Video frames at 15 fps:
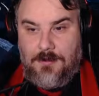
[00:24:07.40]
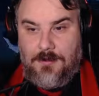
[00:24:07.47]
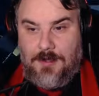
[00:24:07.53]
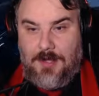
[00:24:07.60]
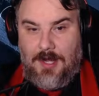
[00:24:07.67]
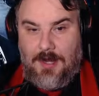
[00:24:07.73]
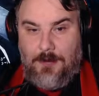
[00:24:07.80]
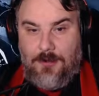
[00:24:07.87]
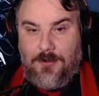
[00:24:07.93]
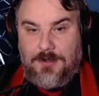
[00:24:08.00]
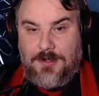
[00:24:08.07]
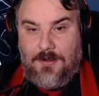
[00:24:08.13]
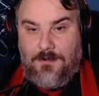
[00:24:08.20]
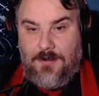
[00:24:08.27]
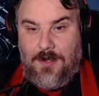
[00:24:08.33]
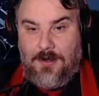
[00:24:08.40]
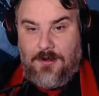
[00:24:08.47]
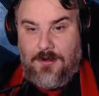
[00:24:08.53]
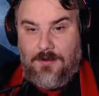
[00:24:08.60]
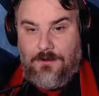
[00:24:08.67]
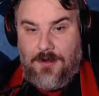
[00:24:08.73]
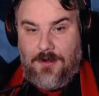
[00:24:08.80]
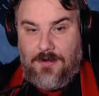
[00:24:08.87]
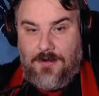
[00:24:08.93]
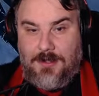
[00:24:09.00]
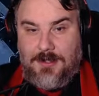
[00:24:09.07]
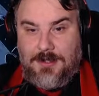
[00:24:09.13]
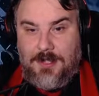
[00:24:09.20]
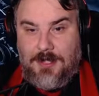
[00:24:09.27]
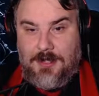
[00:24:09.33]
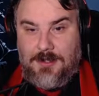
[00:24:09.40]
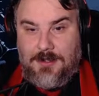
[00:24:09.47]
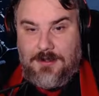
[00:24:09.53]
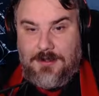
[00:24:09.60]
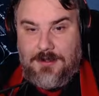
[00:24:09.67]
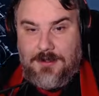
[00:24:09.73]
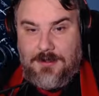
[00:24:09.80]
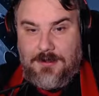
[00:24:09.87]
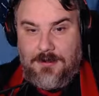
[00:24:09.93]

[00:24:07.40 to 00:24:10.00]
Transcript: The airport's over there. I'm going to follow these lights.